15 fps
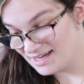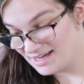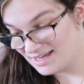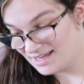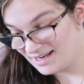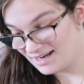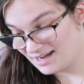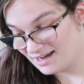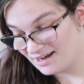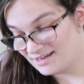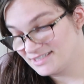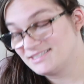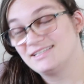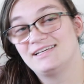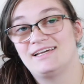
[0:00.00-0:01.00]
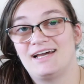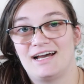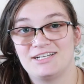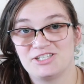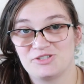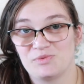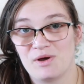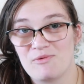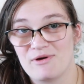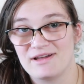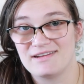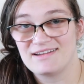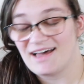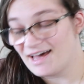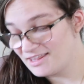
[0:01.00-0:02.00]
And honestly, I just want
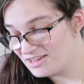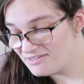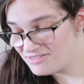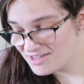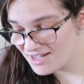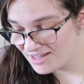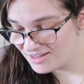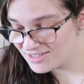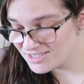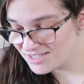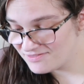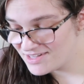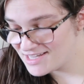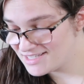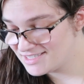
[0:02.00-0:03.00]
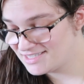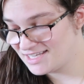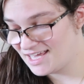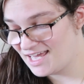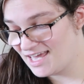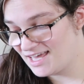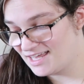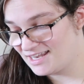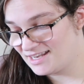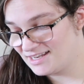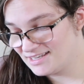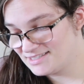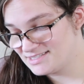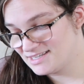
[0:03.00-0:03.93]
one. I love the colors of this, and